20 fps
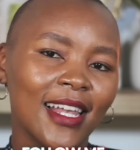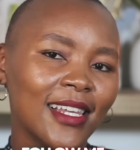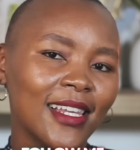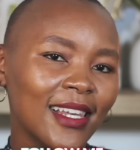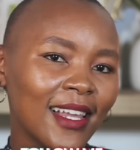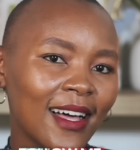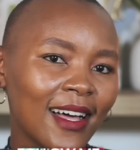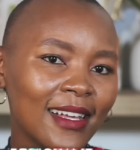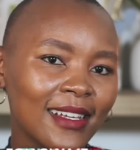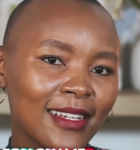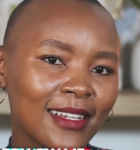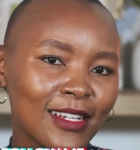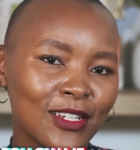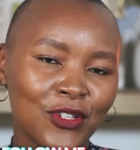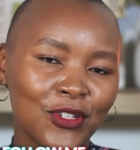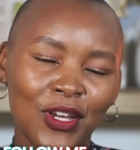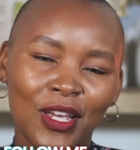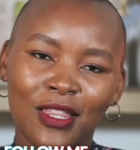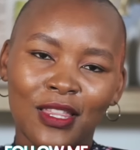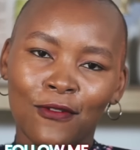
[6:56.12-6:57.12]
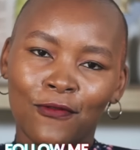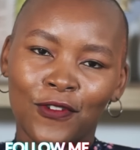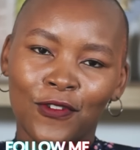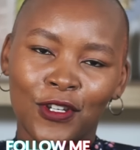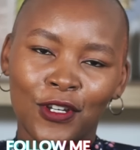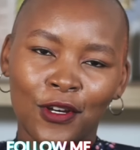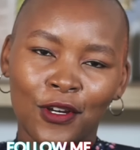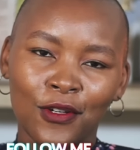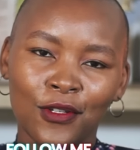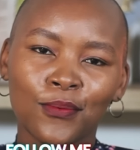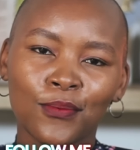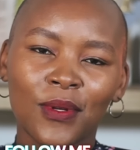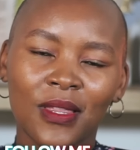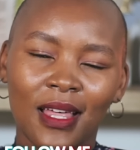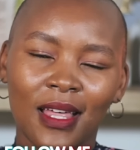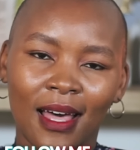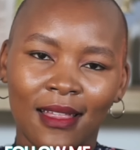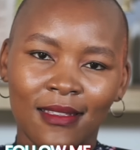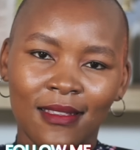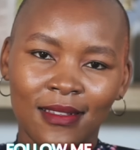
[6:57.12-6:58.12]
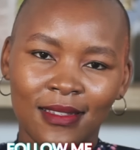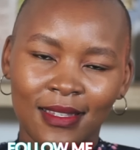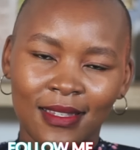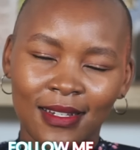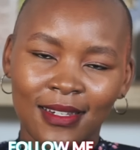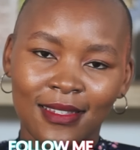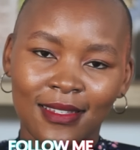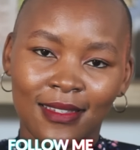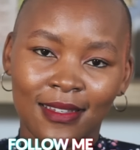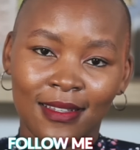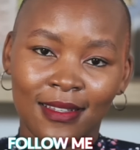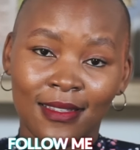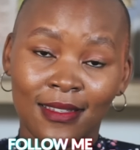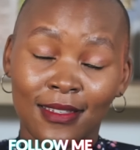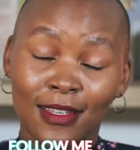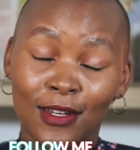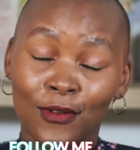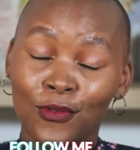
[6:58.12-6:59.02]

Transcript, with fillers: like and share the videos with other citizens,